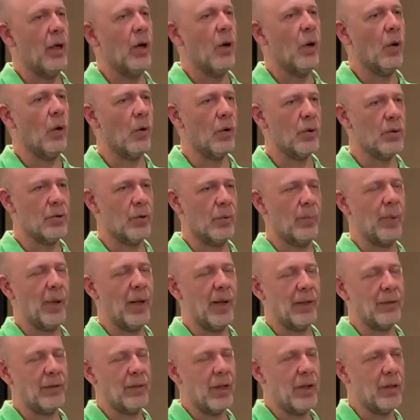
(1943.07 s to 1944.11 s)
also pay
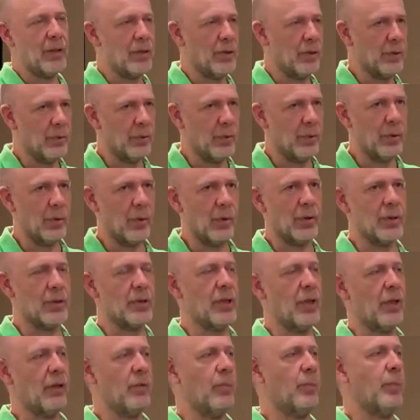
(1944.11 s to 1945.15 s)
attention to your
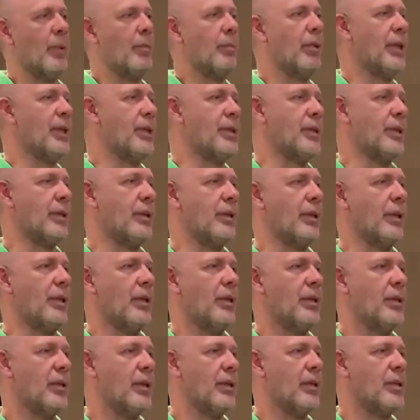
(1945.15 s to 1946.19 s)
self-publicity,
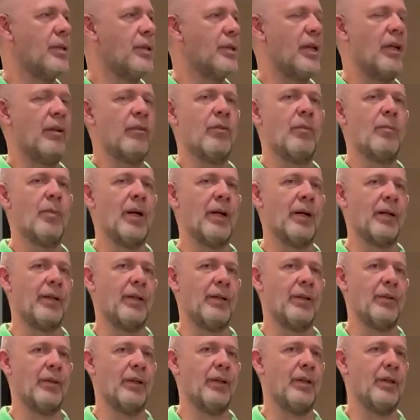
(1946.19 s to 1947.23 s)
the
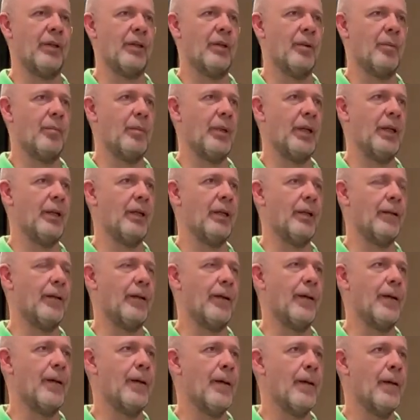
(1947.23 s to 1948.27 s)
self-marketing, meaning
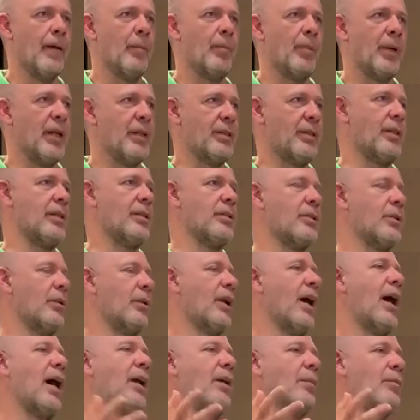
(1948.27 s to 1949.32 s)
presence on
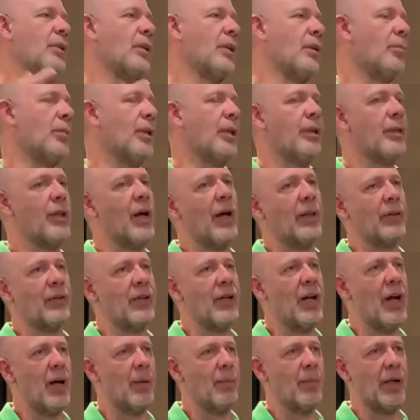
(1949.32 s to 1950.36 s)

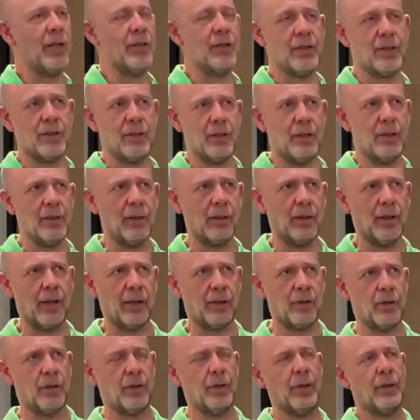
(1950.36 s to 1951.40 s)
IMDb.com. I just did a
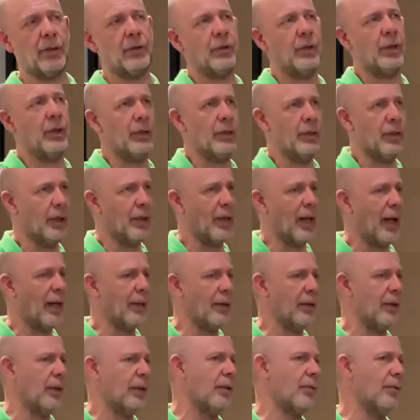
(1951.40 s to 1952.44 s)
lecture at Indie
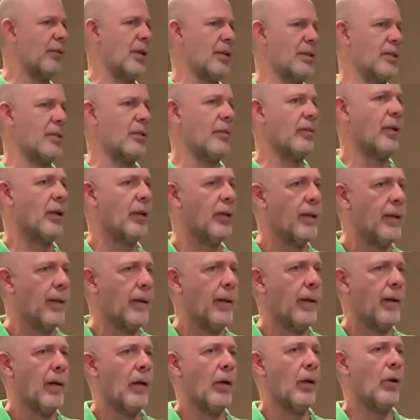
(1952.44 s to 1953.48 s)
Gathering Festival
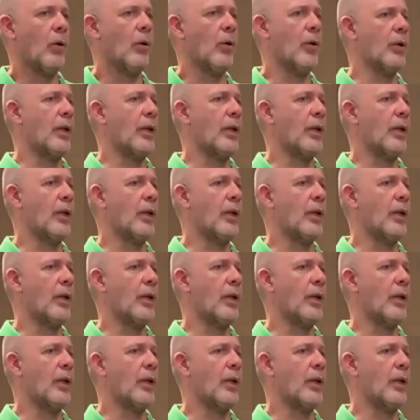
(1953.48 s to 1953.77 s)
on